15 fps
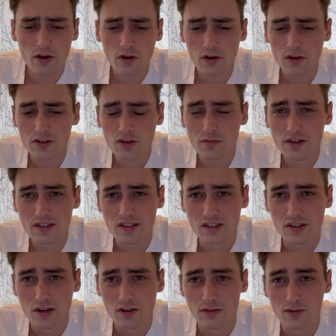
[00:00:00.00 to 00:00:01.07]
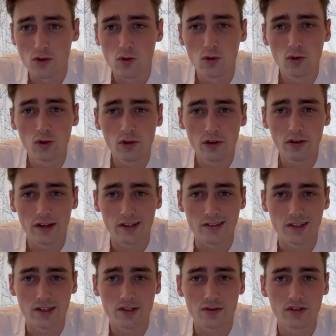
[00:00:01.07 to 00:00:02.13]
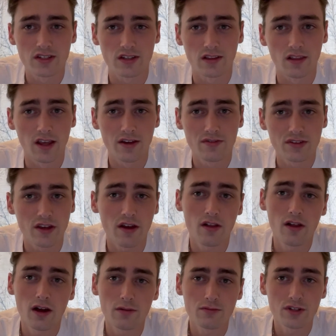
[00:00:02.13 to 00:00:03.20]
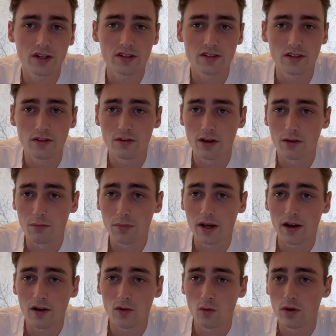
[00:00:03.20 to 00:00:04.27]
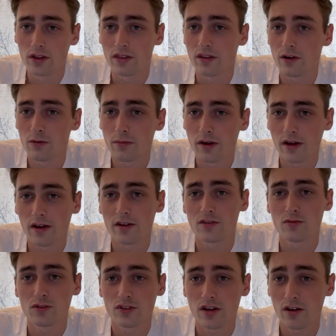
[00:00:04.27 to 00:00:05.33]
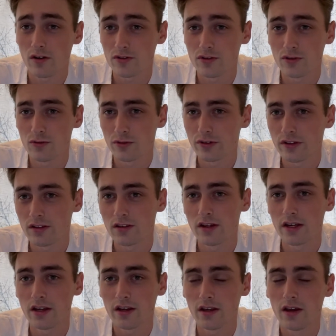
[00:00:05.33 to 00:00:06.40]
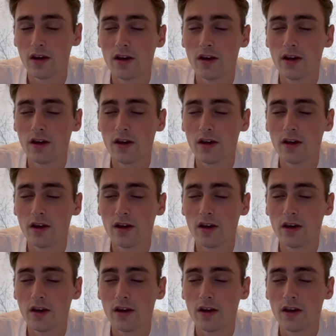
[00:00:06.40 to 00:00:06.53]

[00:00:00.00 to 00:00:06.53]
also makes a ton of cool little accessories and lifestyle objects that you can pair with their bags, which I also really like.